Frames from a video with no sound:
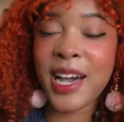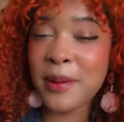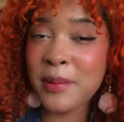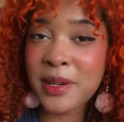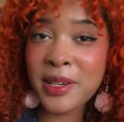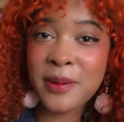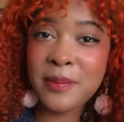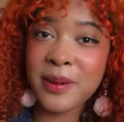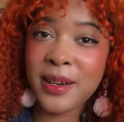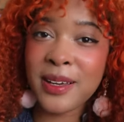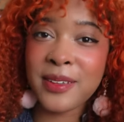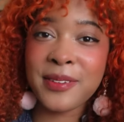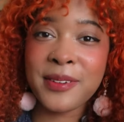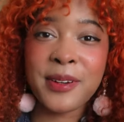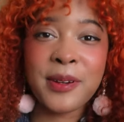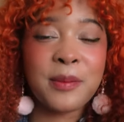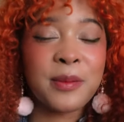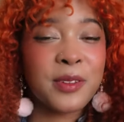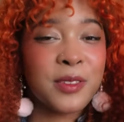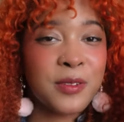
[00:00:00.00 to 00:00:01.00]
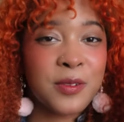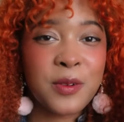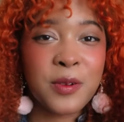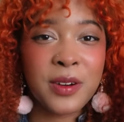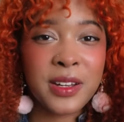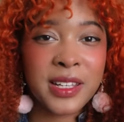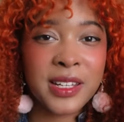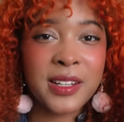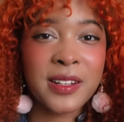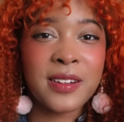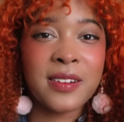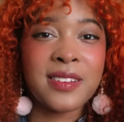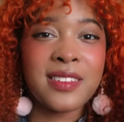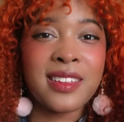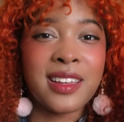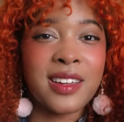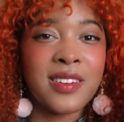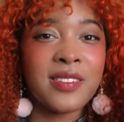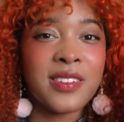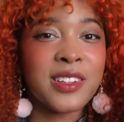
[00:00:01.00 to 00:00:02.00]
I'm a compositor with 4
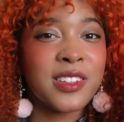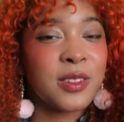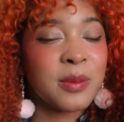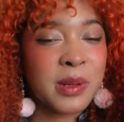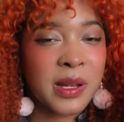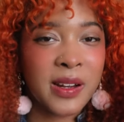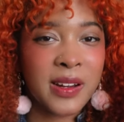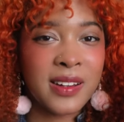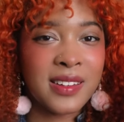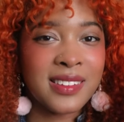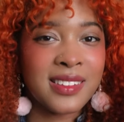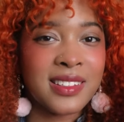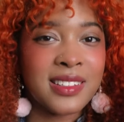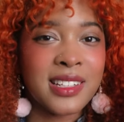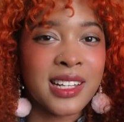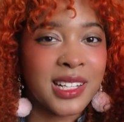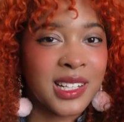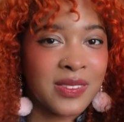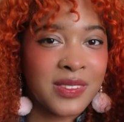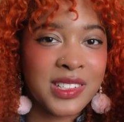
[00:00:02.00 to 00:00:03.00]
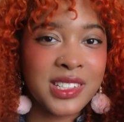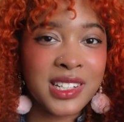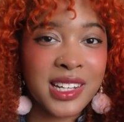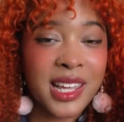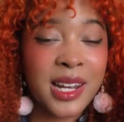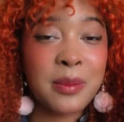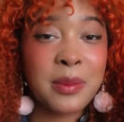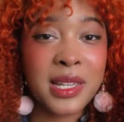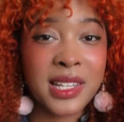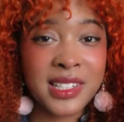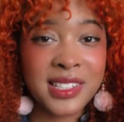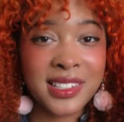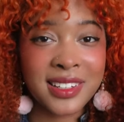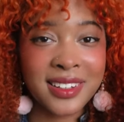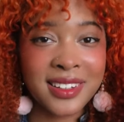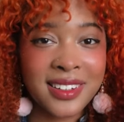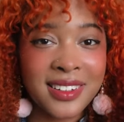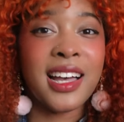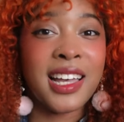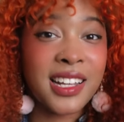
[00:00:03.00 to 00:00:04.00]
years of experience in television
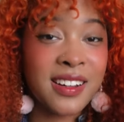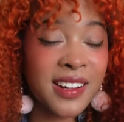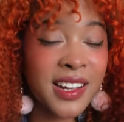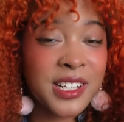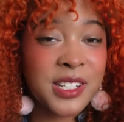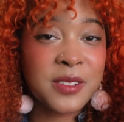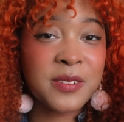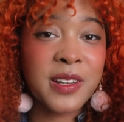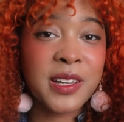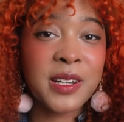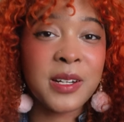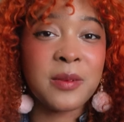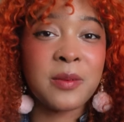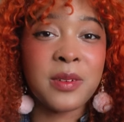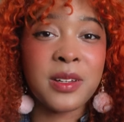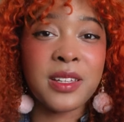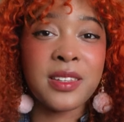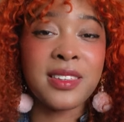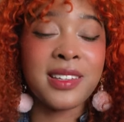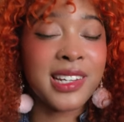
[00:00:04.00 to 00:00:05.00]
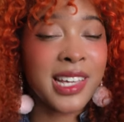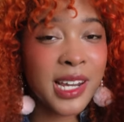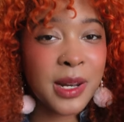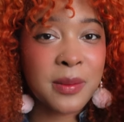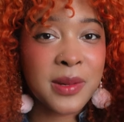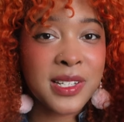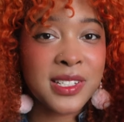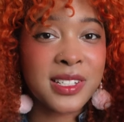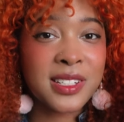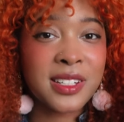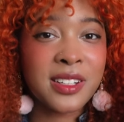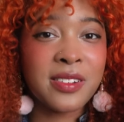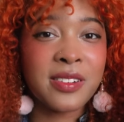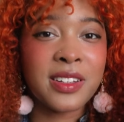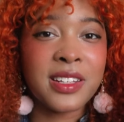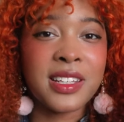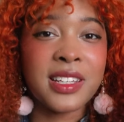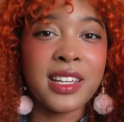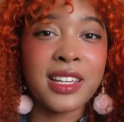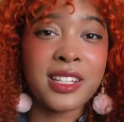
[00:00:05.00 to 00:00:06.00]
animation. I graduated with an animation
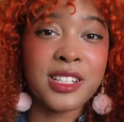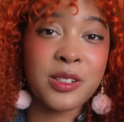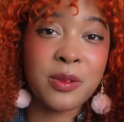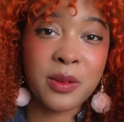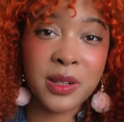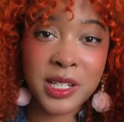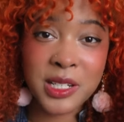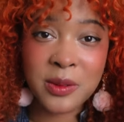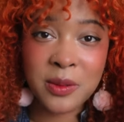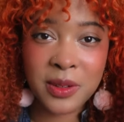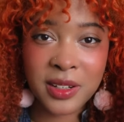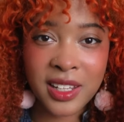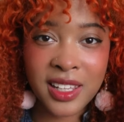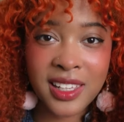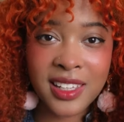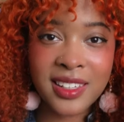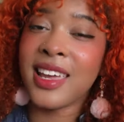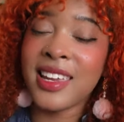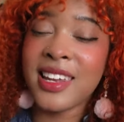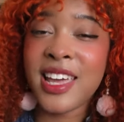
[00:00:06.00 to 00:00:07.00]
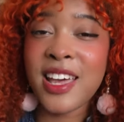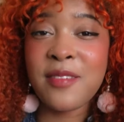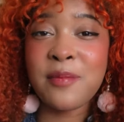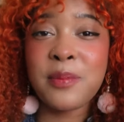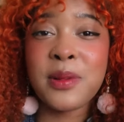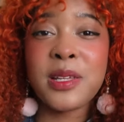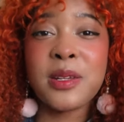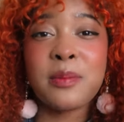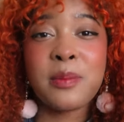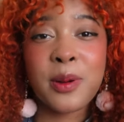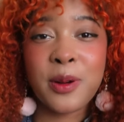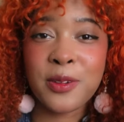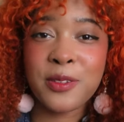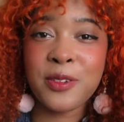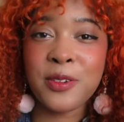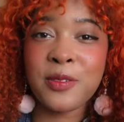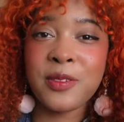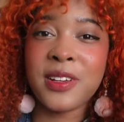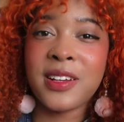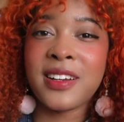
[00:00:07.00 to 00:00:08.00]
degree in 2020 and have been
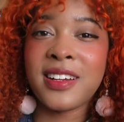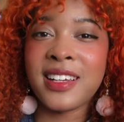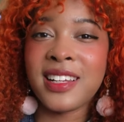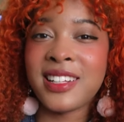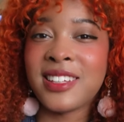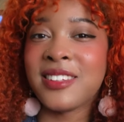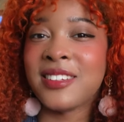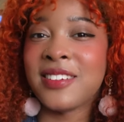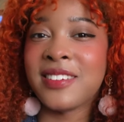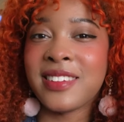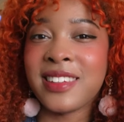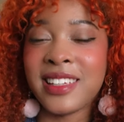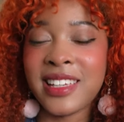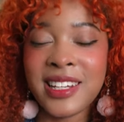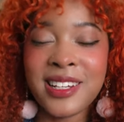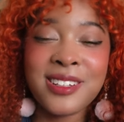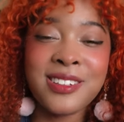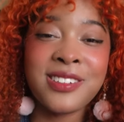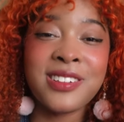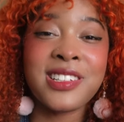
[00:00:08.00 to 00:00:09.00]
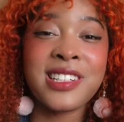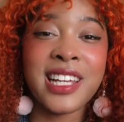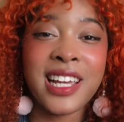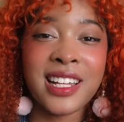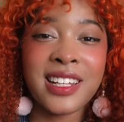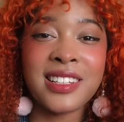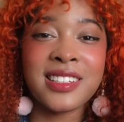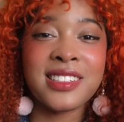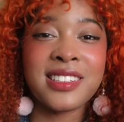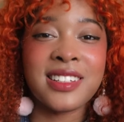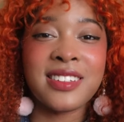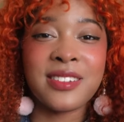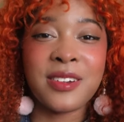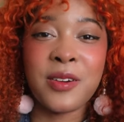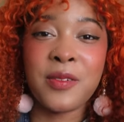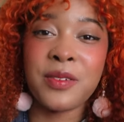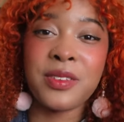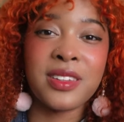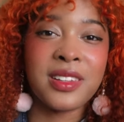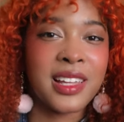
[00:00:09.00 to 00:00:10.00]
persevering through the industry challenges
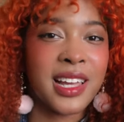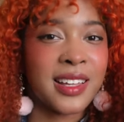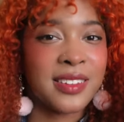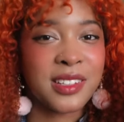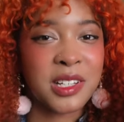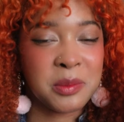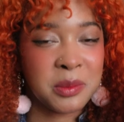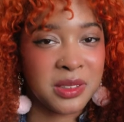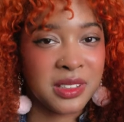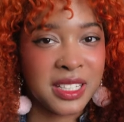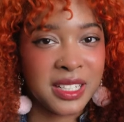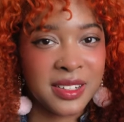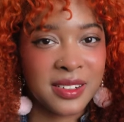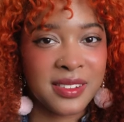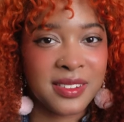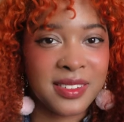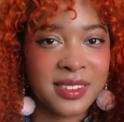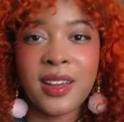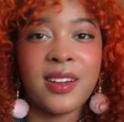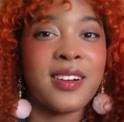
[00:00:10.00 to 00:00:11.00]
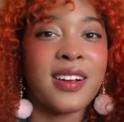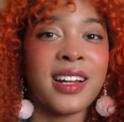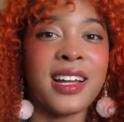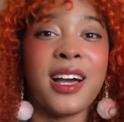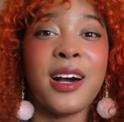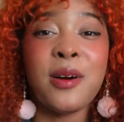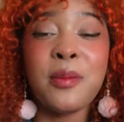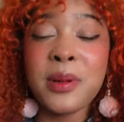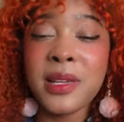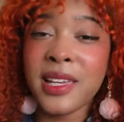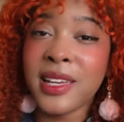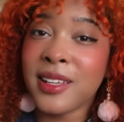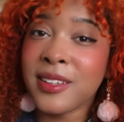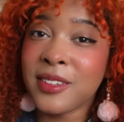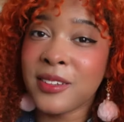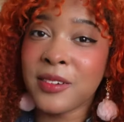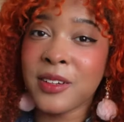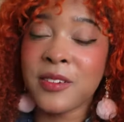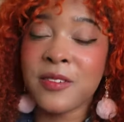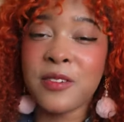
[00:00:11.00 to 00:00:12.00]
over the last couple of years. All right, I'll be
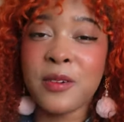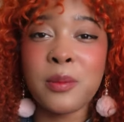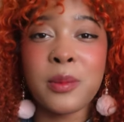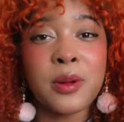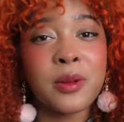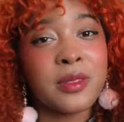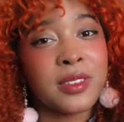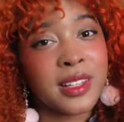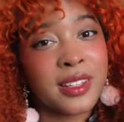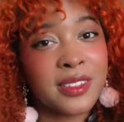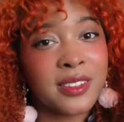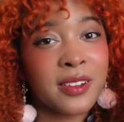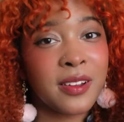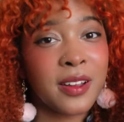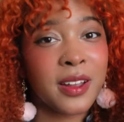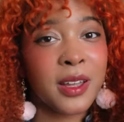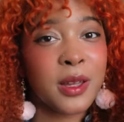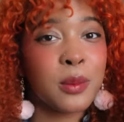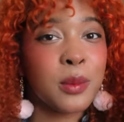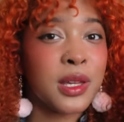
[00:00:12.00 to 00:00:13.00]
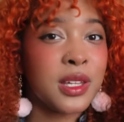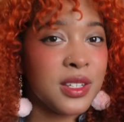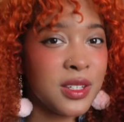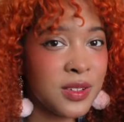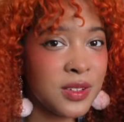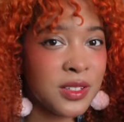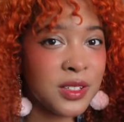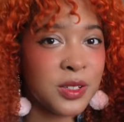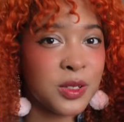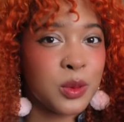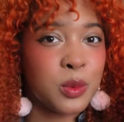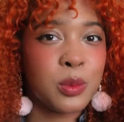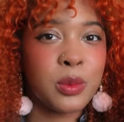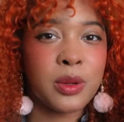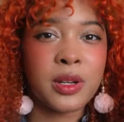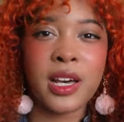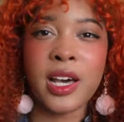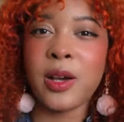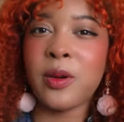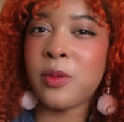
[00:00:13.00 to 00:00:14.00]
answering from both Instagram and YouTube,
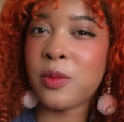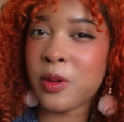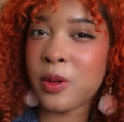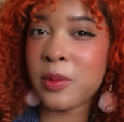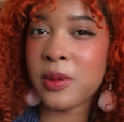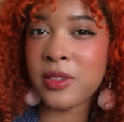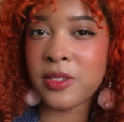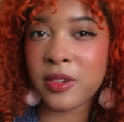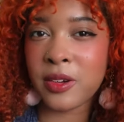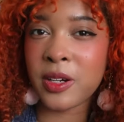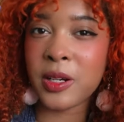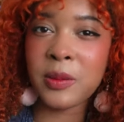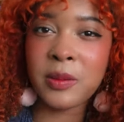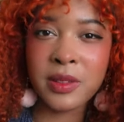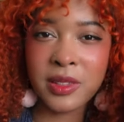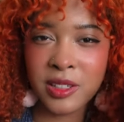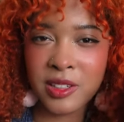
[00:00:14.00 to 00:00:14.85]
but I will be starting with